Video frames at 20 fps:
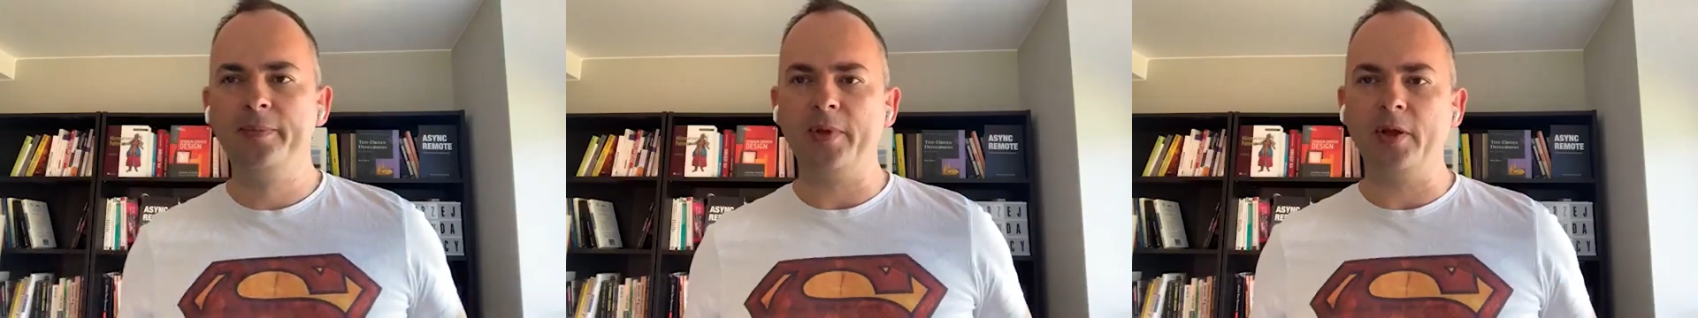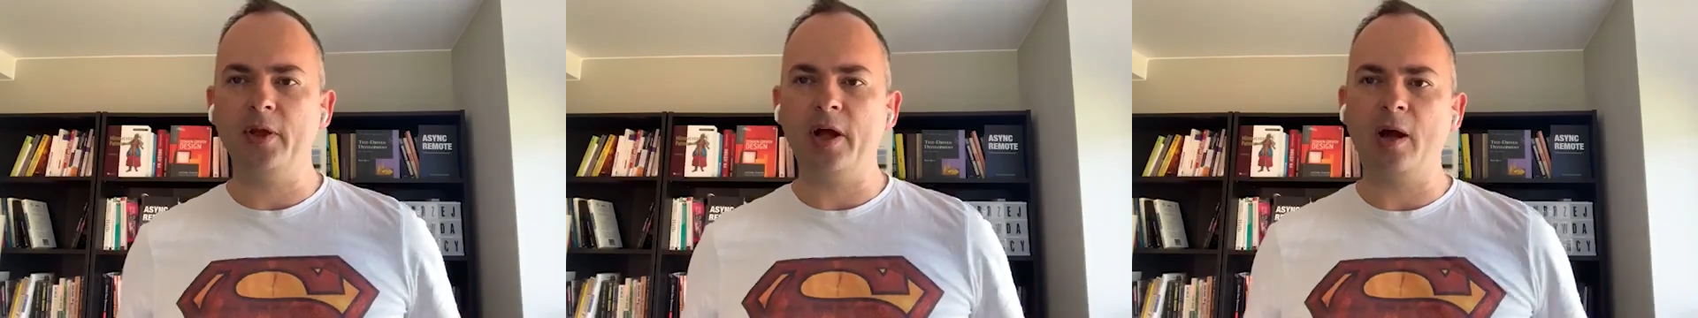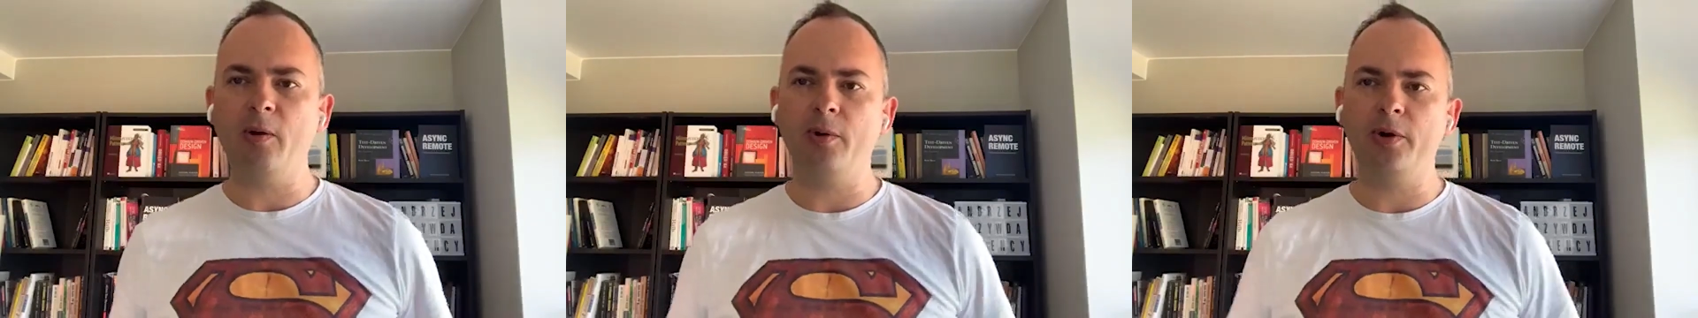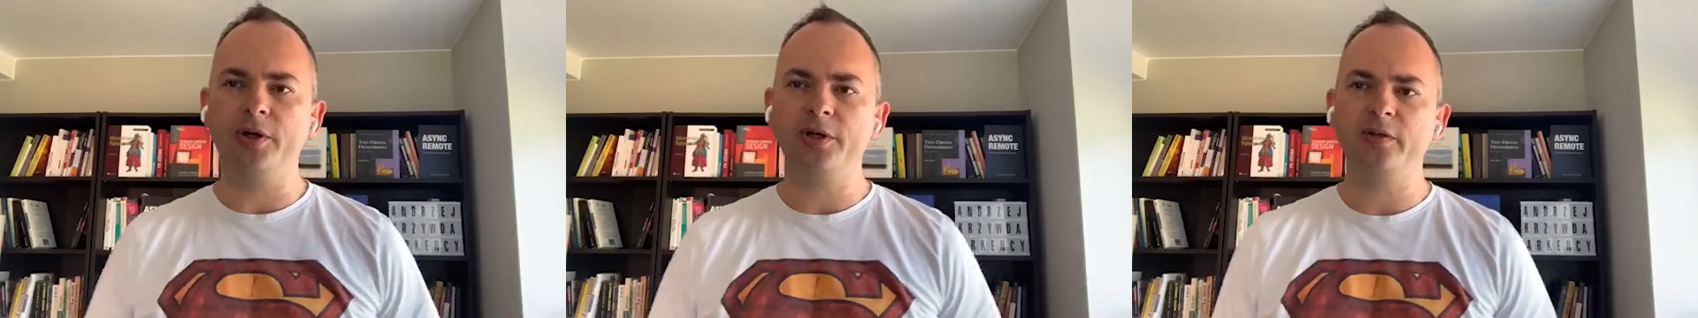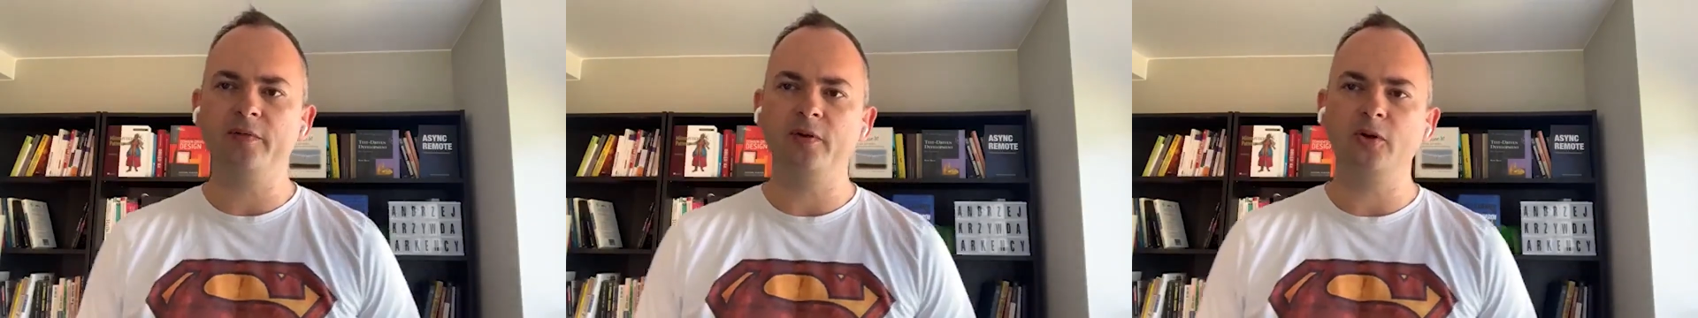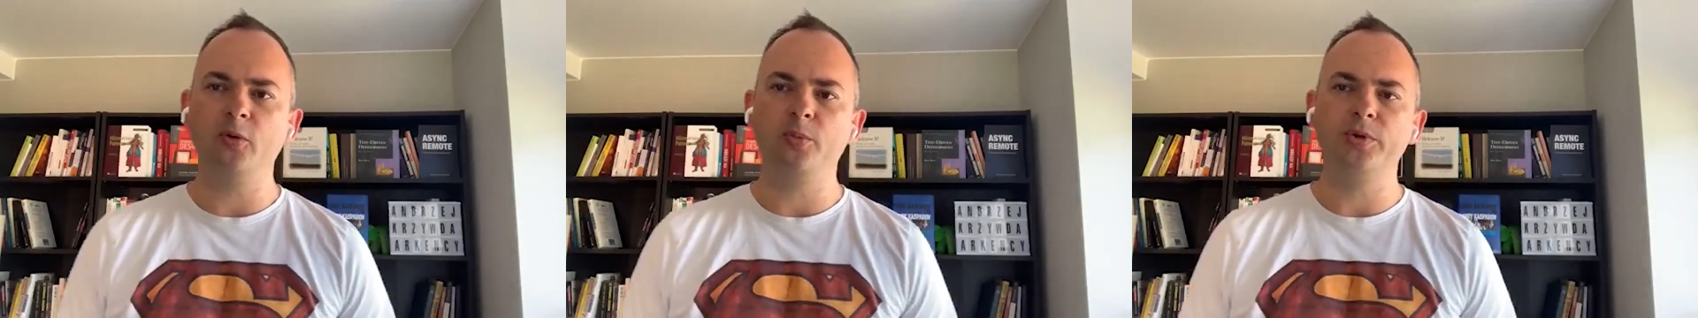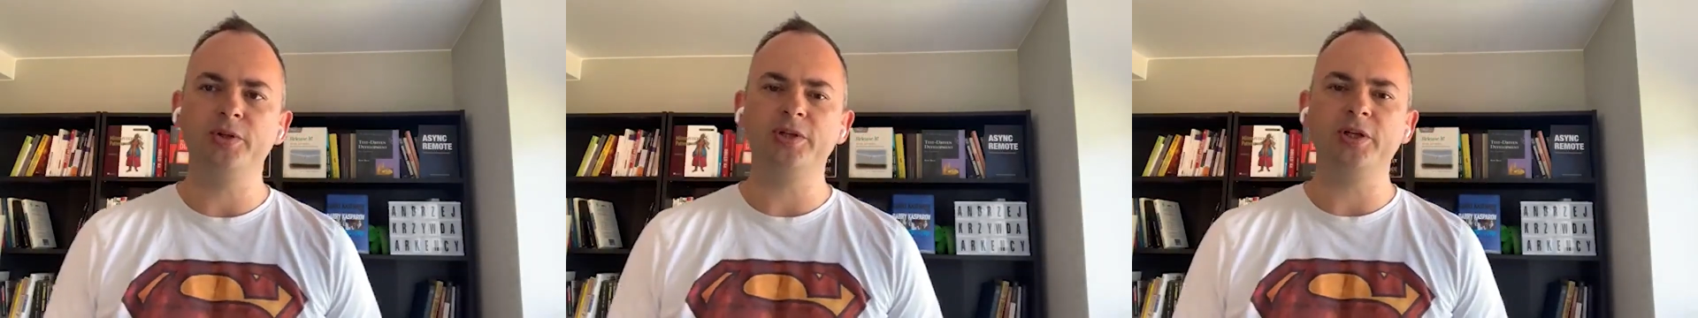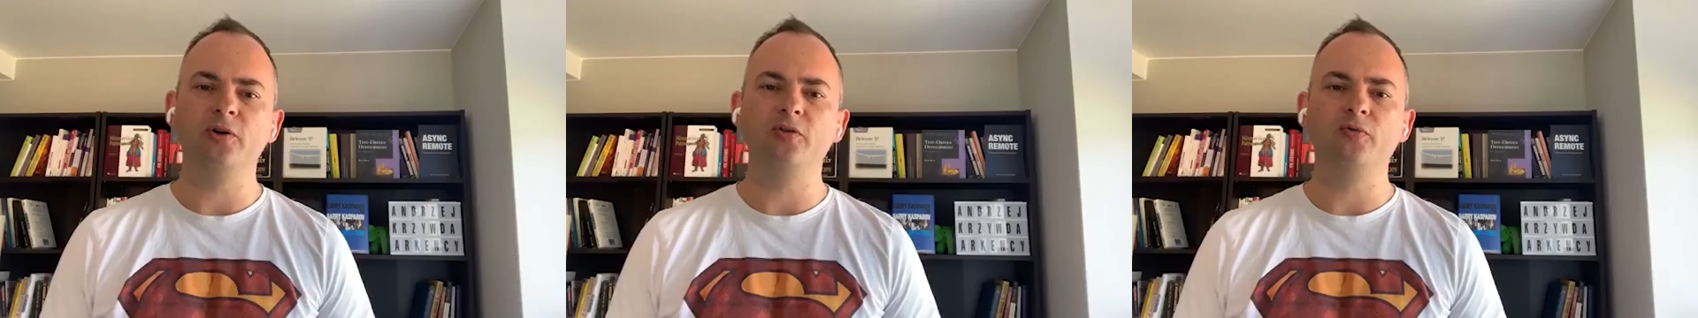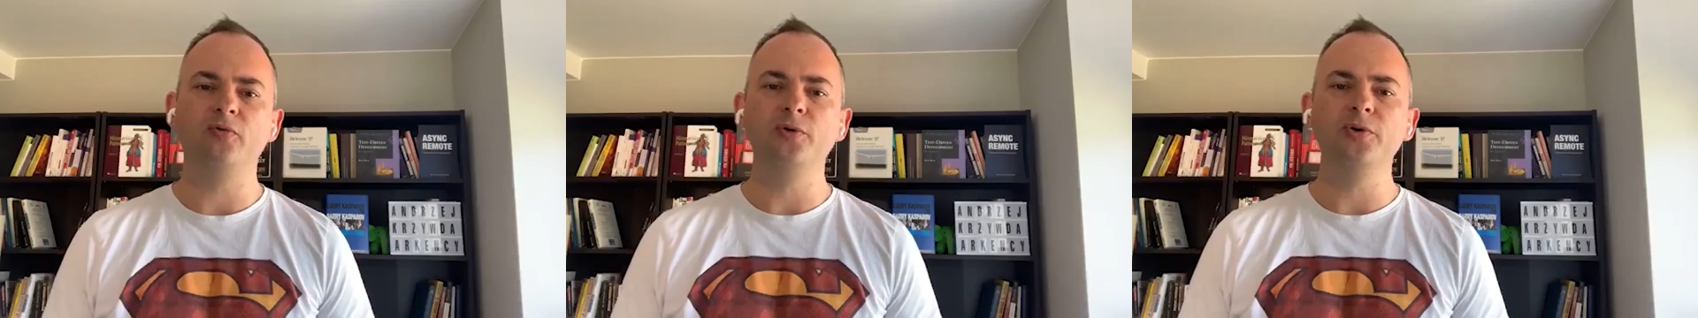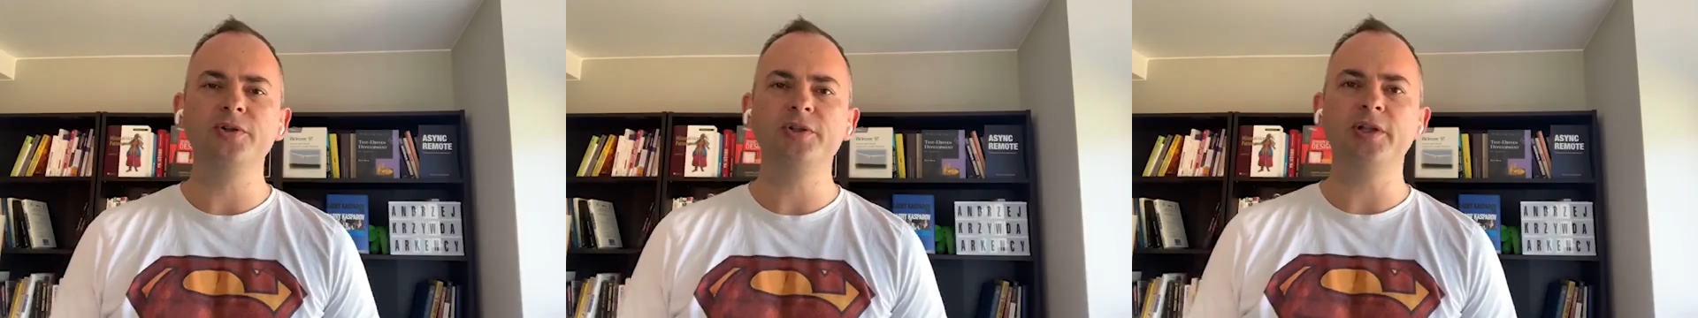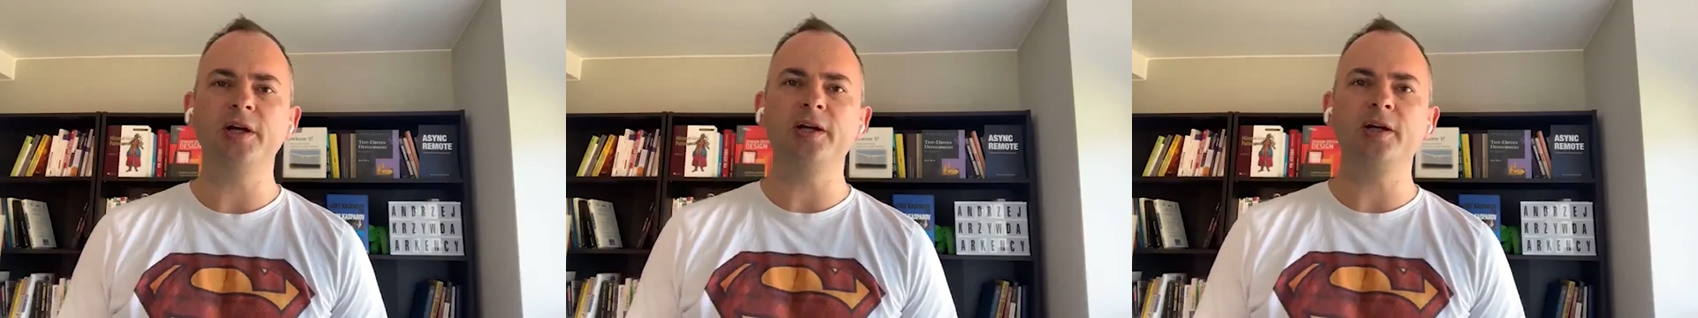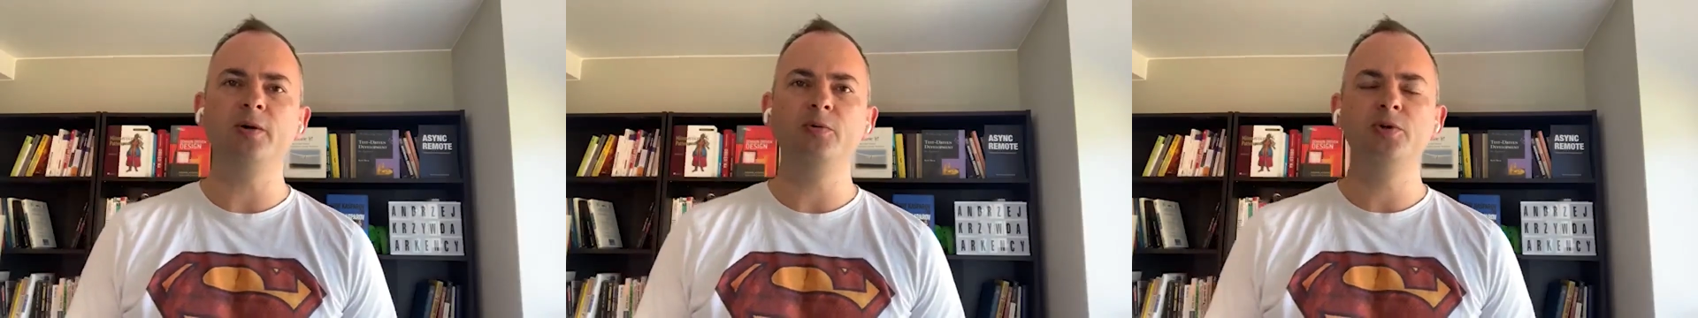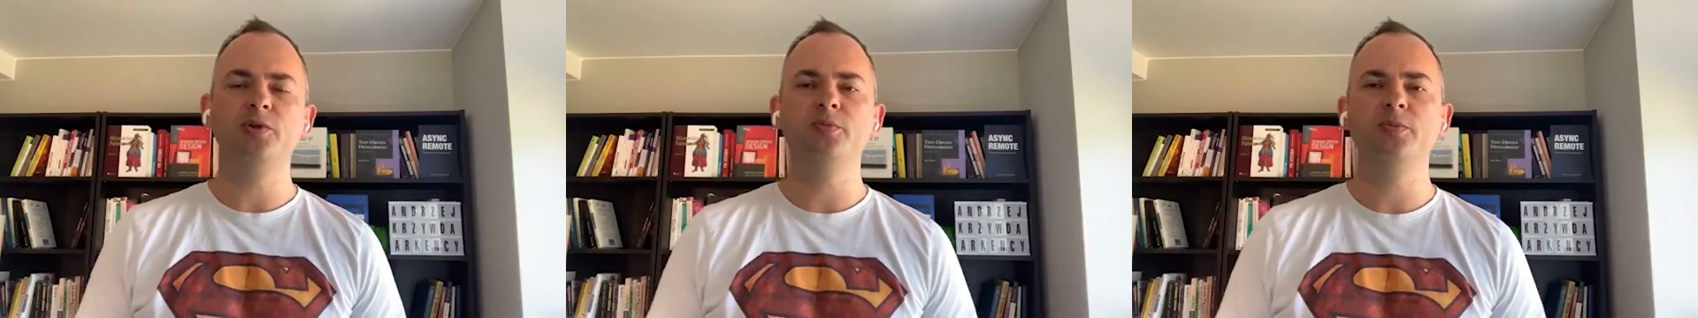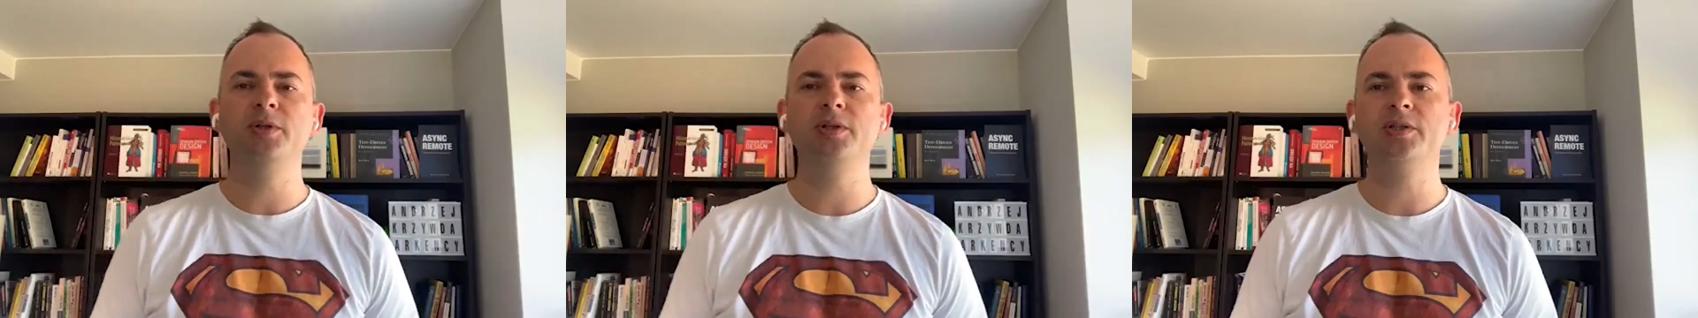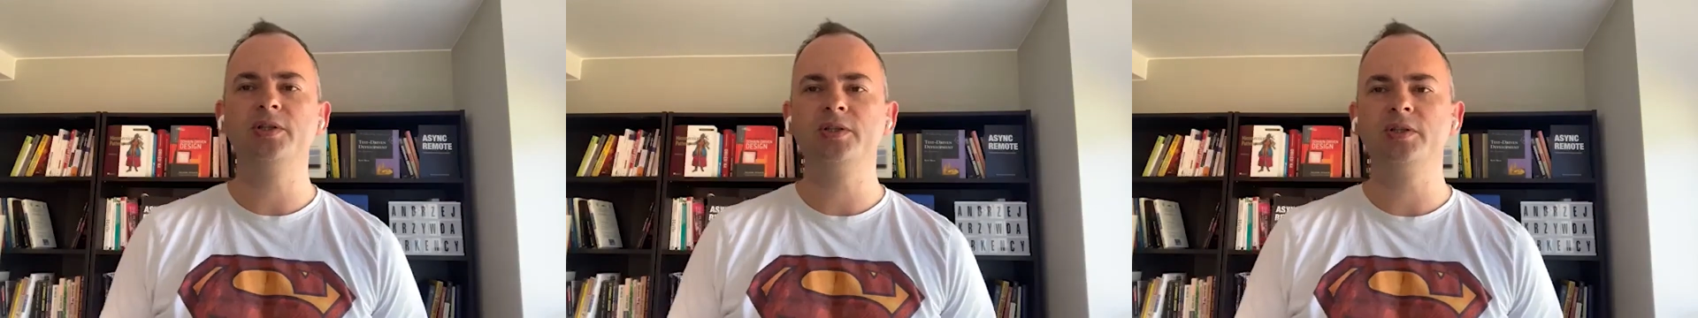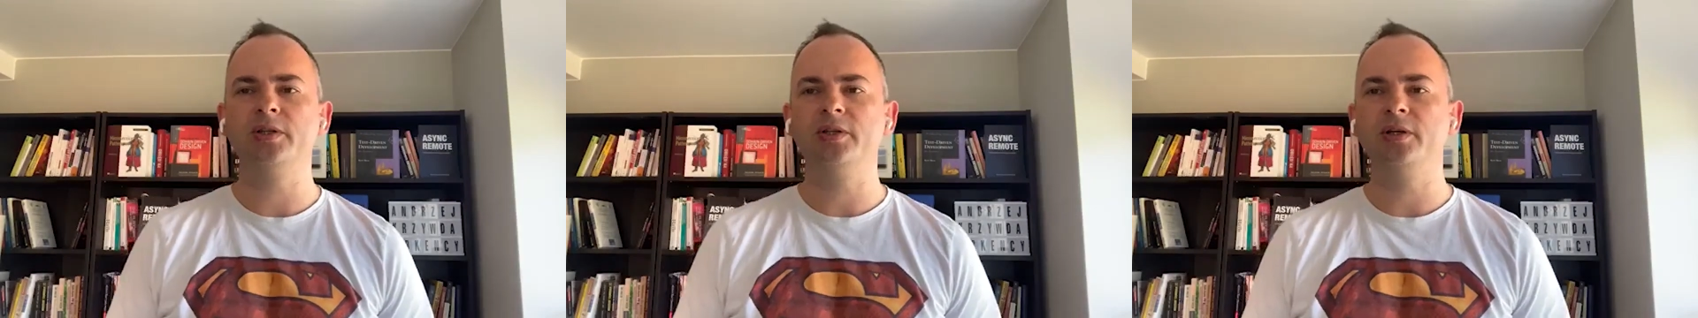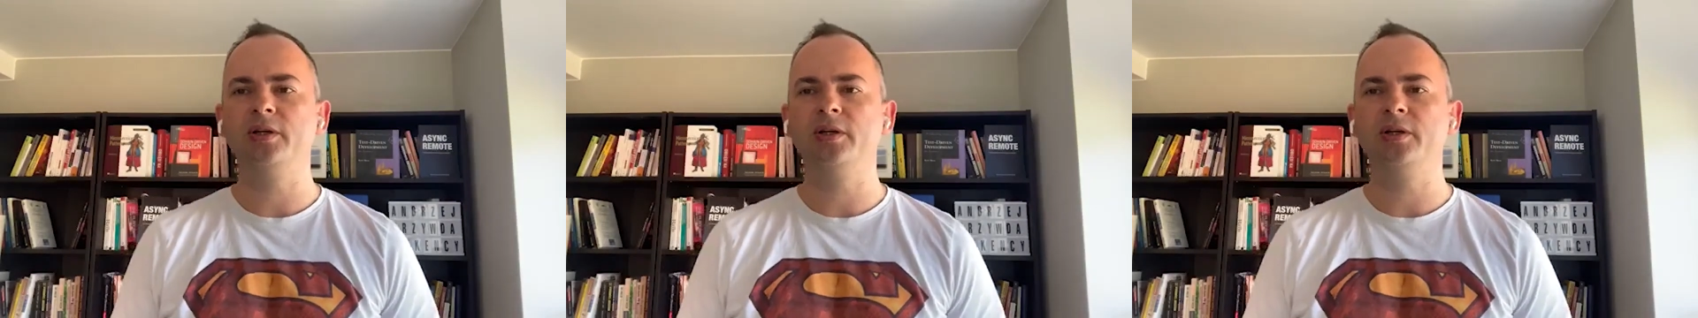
our developers are full stack, which means